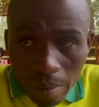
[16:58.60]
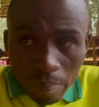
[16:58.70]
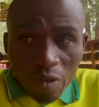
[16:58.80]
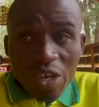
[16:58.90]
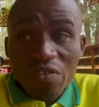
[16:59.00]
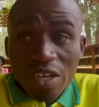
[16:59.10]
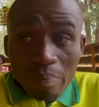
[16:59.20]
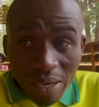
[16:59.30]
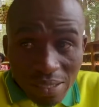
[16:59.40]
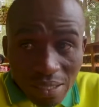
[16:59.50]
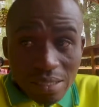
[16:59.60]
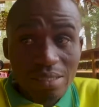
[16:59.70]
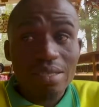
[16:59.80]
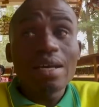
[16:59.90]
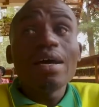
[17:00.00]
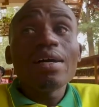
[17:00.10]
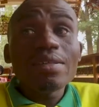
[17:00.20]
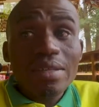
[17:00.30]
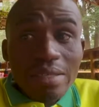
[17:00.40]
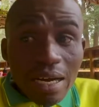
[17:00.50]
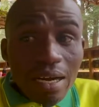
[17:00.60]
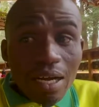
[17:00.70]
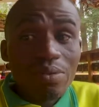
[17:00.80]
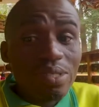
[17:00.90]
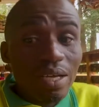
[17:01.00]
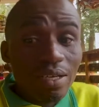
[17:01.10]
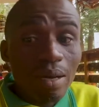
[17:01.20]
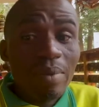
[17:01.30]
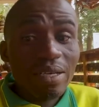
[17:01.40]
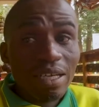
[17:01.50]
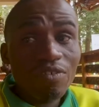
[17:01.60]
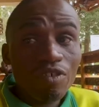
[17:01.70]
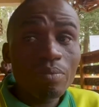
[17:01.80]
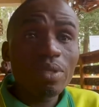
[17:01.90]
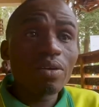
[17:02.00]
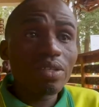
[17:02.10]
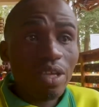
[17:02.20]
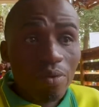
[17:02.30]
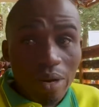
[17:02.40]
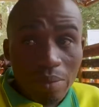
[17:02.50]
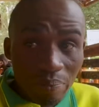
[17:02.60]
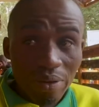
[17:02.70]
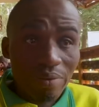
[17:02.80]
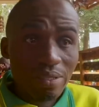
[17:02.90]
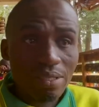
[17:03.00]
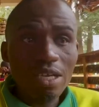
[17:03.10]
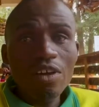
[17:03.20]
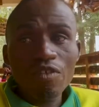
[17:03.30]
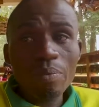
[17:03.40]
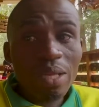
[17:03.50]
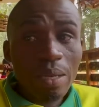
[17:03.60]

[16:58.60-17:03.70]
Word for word: weaving baskets, the young girls can come and learn from the, their grandparents, from their